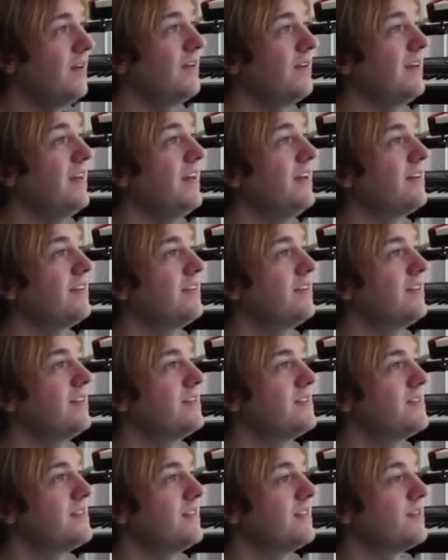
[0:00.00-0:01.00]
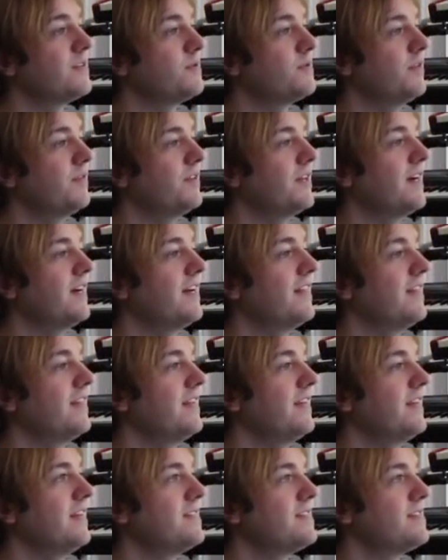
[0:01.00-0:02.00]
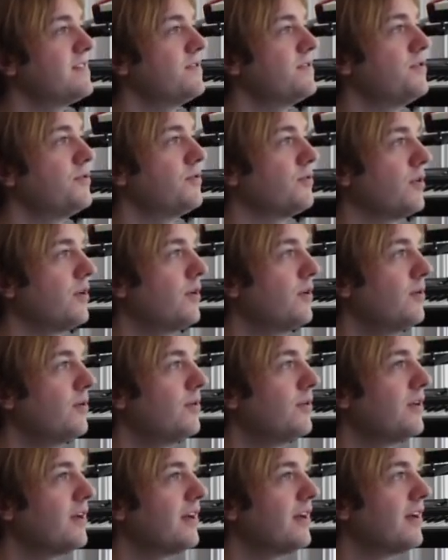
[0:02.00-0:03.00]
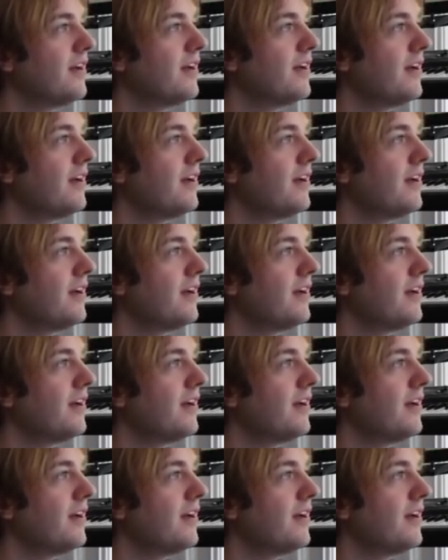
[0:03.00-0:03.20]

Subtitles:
Okay, onto the synths. We've got this drone,